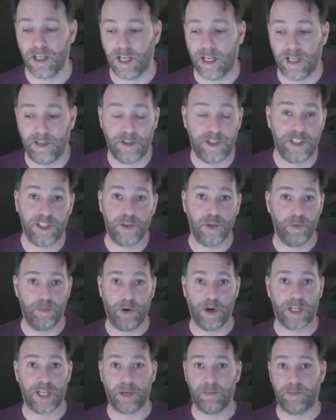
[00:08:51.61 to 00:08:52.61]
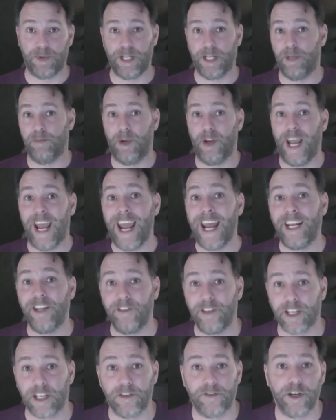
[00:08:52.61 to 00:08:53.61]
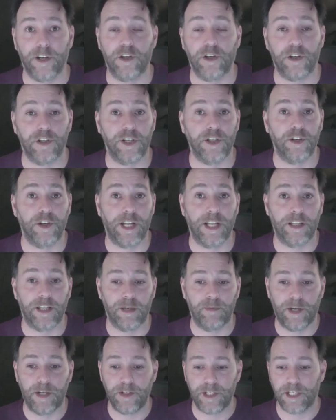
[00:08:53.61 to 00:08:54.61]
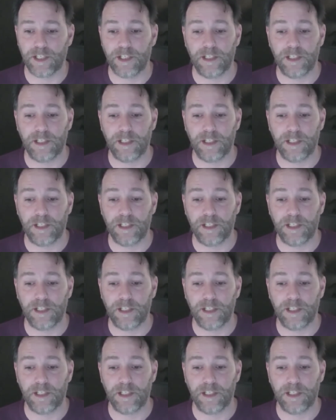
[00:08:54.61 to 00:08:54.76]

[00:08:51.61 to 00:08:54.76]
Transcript: And there's just no point complaining about anything if you're not going to do anything about it.